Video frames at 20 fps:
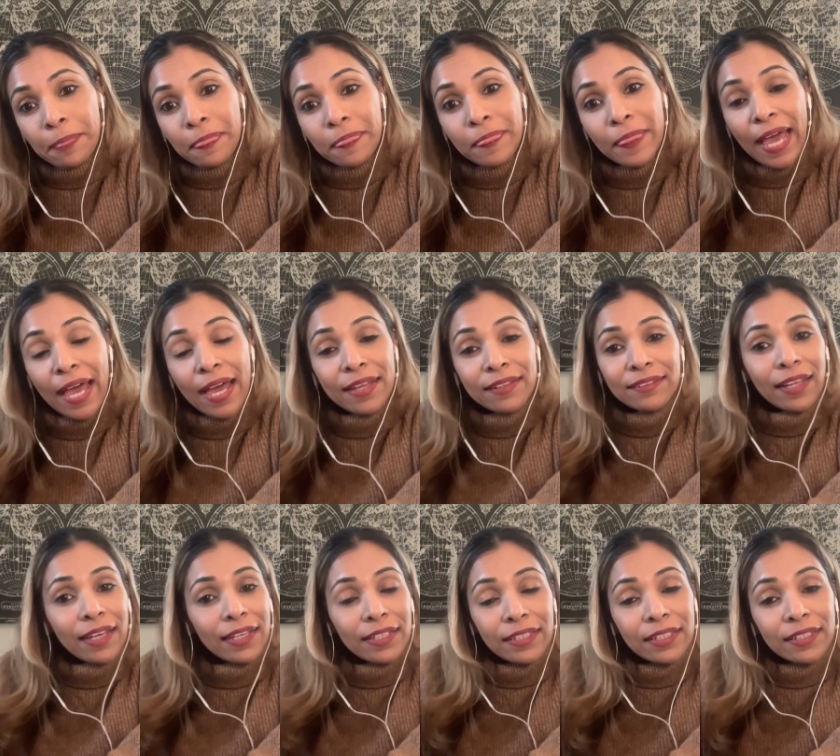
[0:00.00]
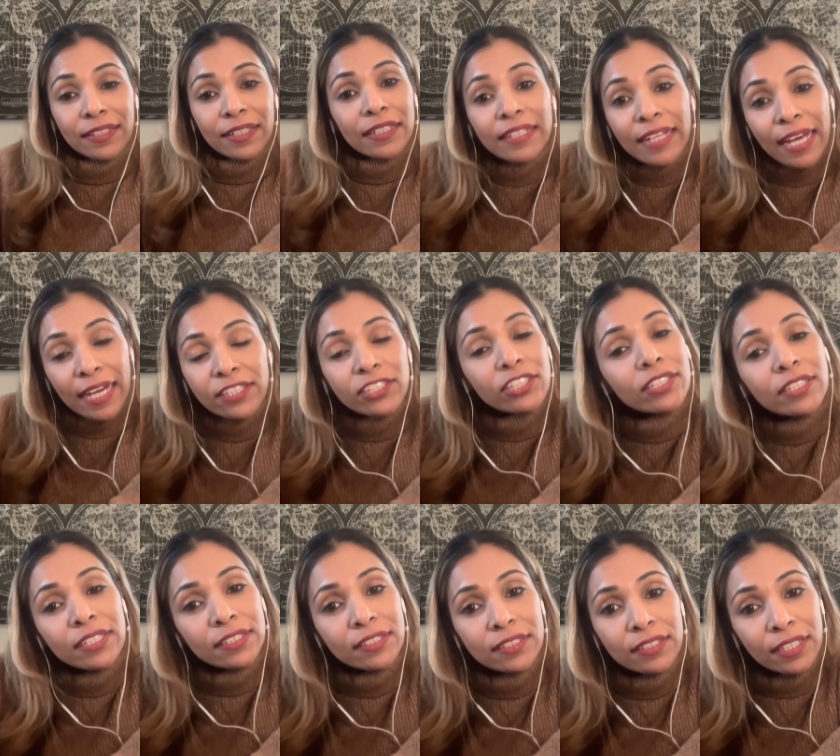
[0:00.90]
That like
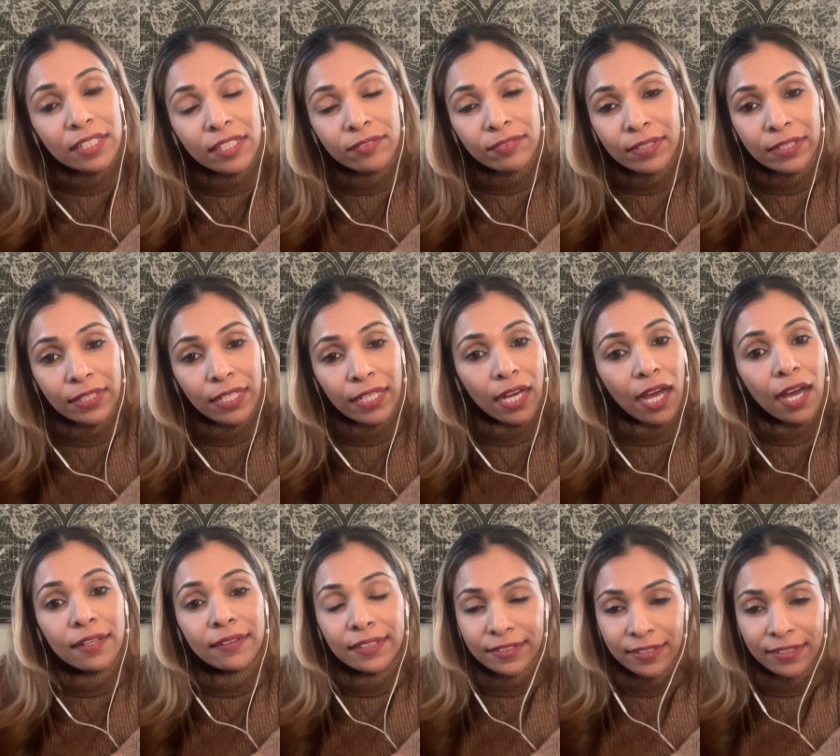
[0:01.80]
connection isn't even like on the